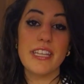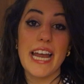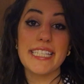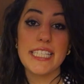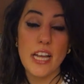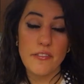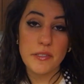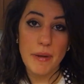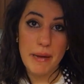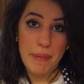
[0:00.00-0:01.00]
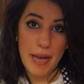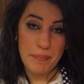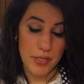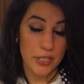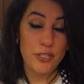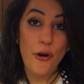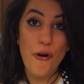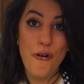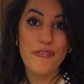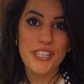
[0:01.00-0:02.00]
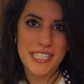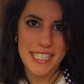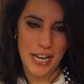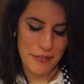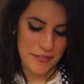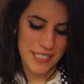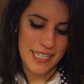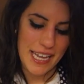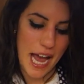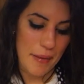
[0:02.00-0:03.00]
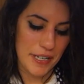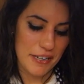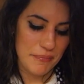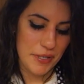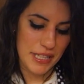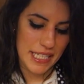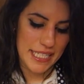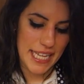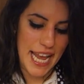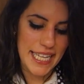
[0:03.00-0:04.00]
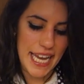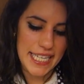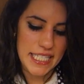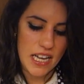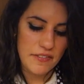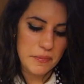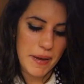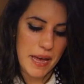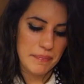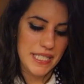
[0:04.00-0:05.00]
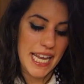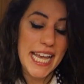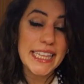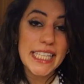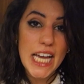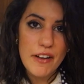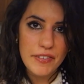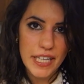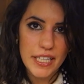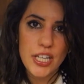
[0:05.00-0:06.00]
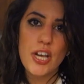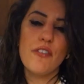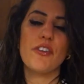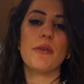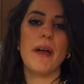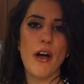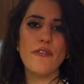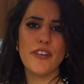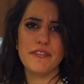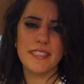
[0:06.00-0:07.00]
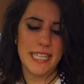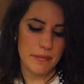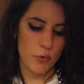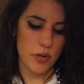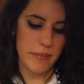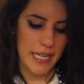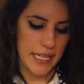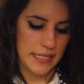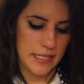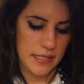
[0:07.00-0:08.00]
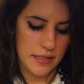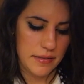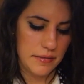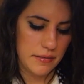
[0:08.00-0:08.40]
that I stuffed my peppers, overstuffed, I'm gonna put these AK stuffed Peps in the oven for about 15 more minutes.